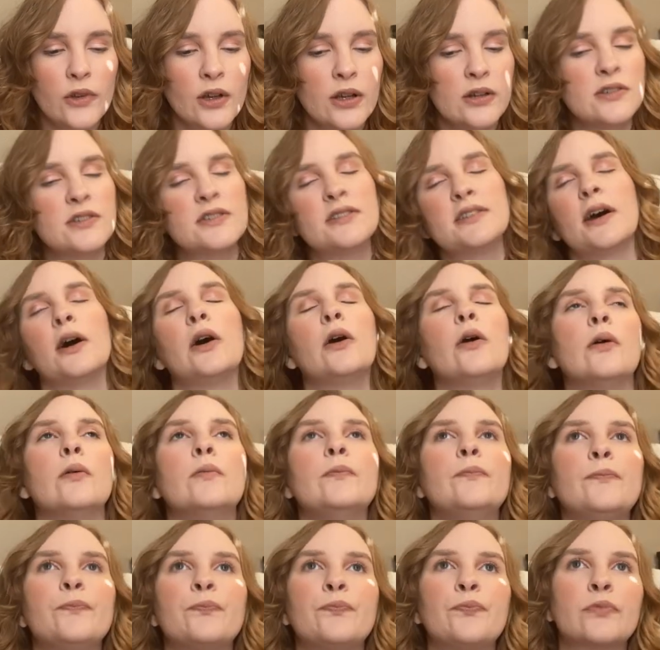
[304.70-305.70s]
So
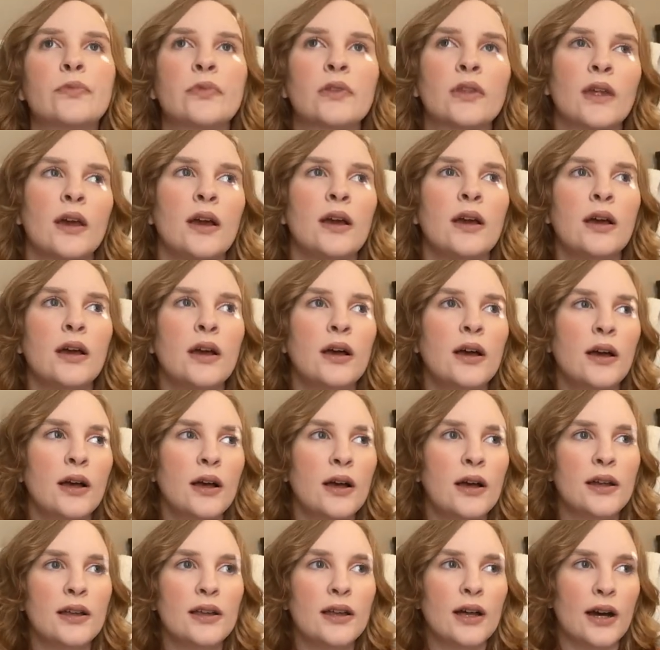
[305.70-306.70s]

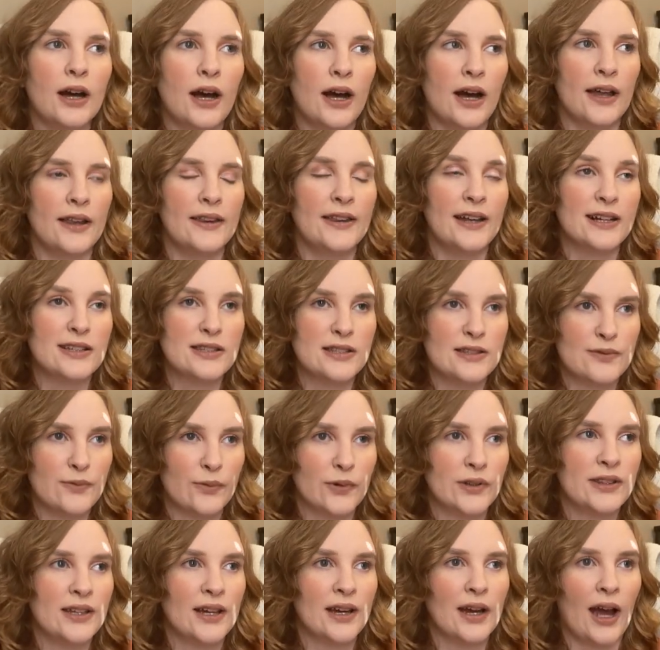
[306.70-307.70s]
that's
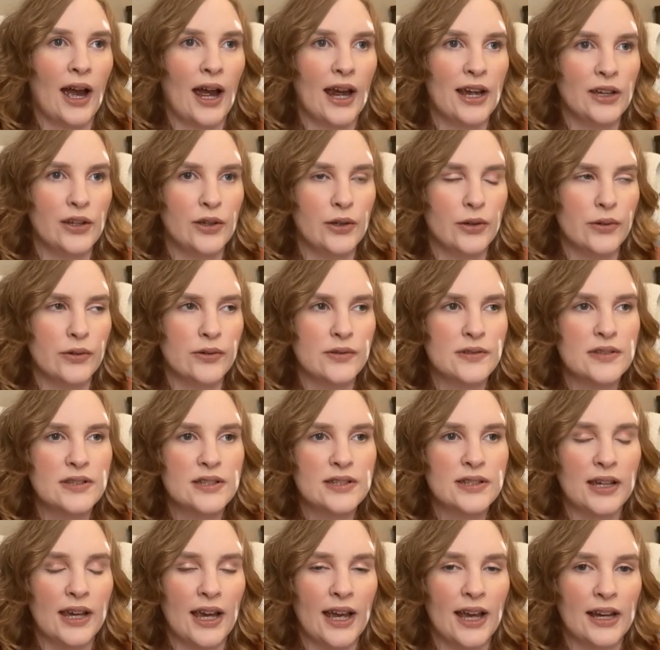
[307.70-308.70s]
one thing I
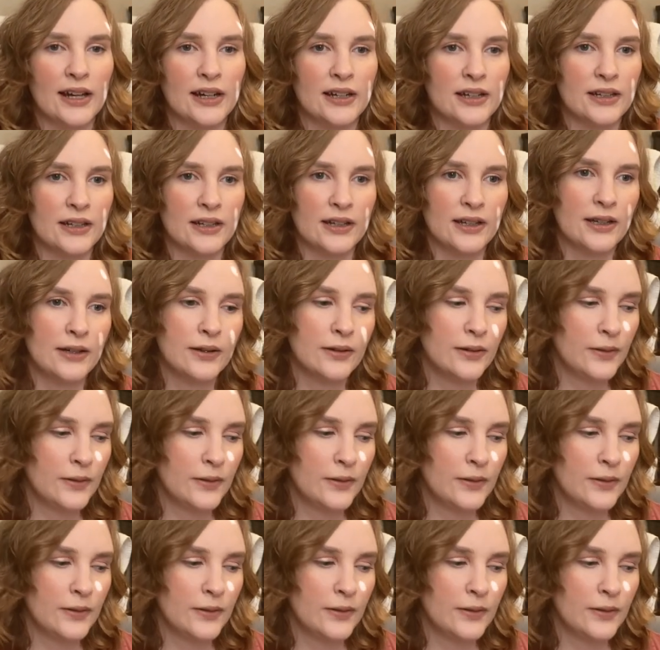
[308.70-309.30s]
used, and